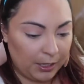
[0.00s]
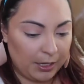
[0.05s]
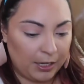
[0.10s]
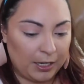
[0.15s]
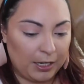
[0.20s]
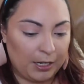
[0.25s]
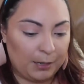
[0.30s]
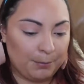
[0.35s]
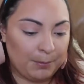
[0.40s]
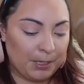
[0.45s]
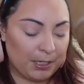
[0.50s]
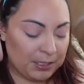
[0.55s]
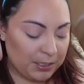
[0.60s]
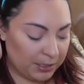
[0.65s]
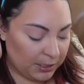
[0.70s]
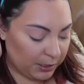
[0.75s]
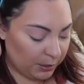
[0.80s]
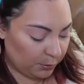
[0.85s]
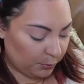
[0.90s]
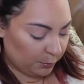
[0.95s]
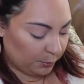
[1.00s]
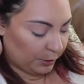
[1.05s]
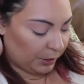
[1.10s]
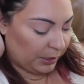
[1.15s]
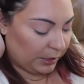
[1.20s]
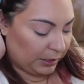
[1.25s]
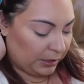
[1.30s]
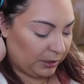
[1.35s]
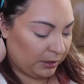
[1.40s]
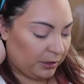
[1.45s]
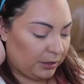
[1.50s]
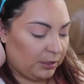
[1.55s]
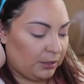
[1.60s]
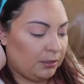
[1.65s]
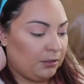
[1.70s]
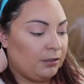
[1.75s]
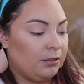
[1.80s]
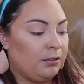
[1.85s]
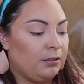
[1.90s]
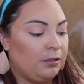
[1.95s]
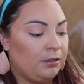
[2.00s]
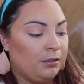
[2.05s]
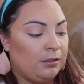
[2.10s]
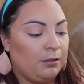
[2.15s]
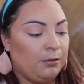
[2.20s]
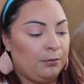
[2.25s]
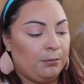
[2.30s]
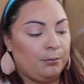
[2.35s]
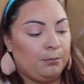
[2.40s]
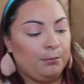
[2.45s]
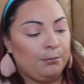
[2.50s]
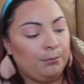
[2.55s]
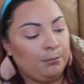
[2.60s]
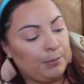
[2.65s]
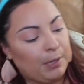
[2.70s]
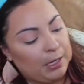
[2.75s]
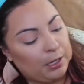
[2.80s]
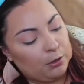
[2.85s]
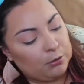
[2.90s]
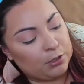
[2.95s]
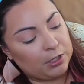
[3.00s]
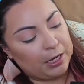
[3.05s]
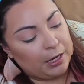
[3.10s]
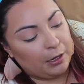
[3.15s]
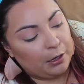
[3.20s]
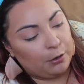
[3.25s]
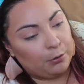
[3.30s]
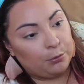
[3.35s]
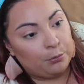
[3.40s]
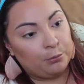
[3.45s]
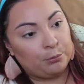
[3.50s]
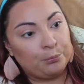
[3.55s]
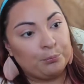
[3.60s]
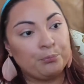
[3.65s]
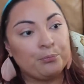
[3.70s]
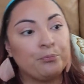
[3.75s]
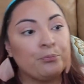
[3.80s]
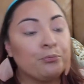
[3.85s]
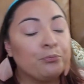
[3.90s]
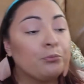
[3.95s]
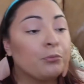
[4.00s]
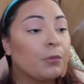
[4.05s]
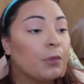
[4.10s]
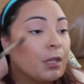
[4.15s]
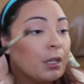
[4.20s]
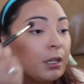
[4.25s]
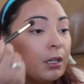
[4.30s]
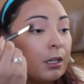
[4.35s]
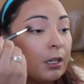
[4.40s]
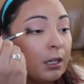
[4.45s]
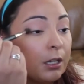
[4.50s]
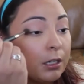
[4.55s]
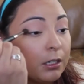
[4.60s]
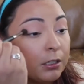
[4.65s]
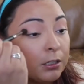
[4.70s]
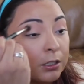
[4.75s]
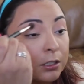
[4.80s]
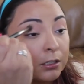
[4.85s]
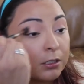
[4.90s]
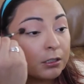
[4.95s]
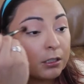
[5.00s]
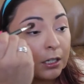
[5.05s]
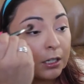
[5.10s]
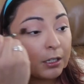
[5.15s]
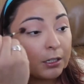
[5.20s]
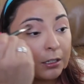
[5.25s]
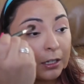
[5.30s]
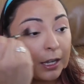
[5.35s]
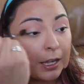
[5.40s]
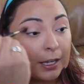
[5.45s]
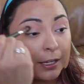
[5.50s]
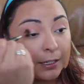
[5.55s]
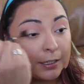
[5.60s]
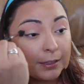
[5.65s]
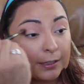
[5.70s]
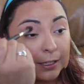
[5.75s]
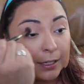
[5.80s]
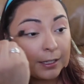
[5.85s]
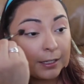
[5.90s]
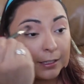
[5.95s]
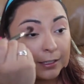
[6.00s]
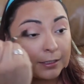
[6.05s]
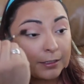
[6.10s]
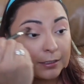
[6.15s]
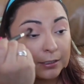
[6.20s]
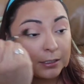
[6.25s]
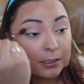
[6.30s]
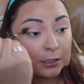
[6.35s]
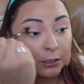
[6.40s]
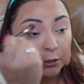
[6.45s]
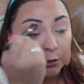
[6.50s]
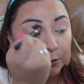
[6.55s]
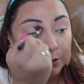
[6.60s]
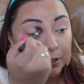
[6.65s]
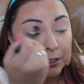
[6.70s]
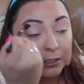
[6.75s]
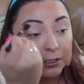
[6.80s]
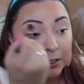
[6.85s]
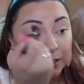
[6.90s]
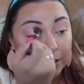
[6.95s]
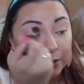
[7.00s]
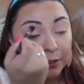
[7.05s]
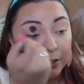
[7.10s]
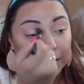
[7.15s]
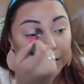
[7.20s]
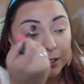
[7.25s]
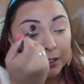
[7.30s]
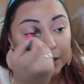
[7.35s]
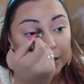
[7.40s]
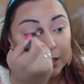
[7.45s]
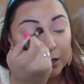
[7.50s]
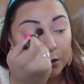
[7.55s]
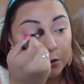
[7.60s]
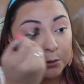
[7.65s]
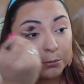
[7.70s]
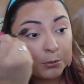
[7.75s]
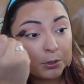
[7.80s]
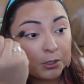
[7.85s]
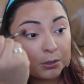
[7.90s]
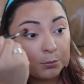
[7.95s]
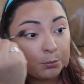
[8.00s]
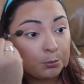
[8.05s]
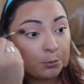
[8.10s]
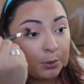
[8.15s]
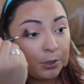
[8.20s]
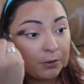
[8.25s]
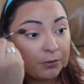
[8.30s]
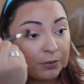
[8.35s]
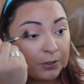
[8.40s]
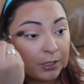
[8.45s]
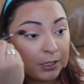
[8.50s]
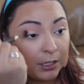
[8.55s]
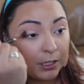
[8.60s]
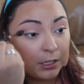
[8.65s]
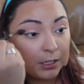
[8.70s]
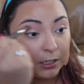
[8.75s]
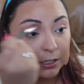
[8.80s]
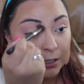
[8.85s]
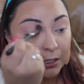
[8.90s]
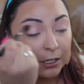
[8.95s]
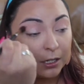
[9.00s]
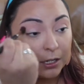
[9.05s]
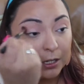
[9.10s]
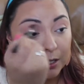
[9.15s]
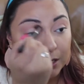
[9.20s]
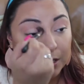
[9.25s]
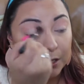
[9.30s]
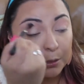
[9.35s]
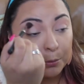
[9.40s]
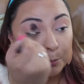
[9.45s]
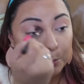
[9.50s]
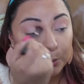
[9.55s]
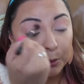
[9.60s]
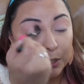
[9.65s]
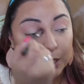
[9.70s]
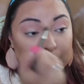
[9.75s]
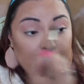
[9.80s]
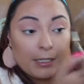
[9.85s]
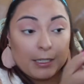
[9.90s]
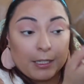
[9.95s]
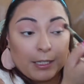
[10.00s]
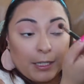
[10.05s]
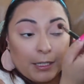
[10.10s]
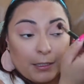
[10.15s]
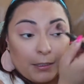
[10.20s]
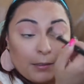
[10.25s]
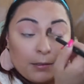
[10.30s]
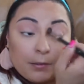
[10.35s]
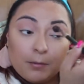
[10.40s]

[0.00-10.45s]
and I mixed it with Mango Tango and just kind of added that into the crease area, and now I'm just buffing it in and blending it.